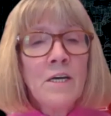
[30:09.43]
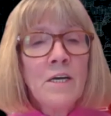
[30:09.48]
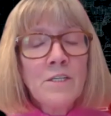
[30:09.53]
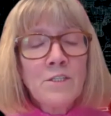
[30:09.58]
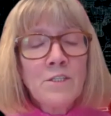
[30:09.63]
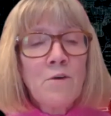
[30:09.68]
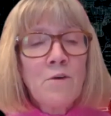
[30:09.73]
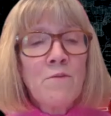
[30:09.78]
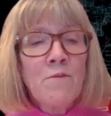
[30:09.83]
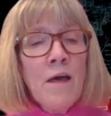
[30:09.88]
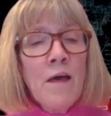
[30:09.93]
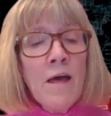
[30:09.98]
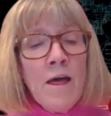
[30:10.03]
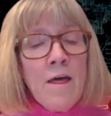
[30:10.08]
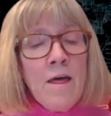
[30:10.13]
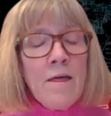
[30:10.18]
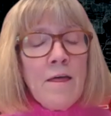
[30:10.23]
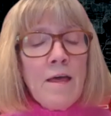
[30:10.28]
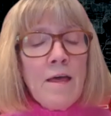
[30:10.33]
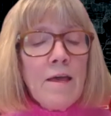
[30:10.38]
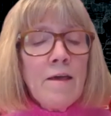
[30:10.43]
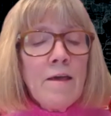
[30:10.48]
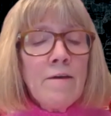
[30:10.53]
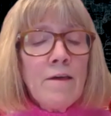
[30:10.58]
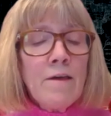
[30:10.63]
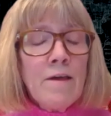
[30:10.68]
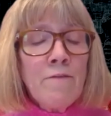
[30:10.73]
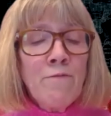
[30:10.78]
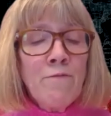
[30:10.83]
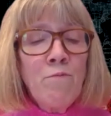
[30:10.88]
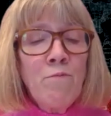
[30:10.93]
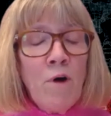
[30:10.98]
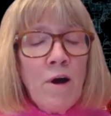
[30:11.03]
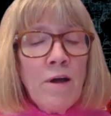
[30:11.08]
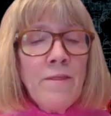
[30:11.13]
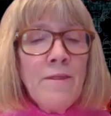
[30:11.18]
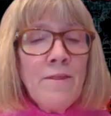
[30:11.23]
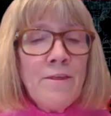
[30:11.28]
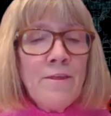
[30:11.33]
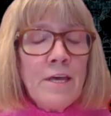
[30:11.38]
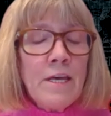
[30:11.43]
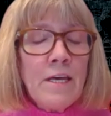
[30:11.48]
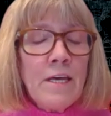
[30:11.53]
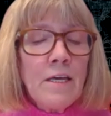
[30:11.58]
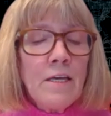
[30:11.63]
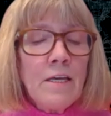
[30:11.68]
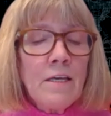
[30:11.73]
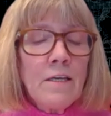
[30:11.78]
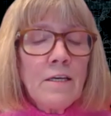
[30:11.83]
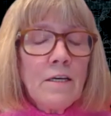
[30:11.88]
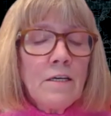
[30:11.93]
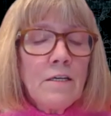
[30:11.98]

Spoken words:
So if one thing,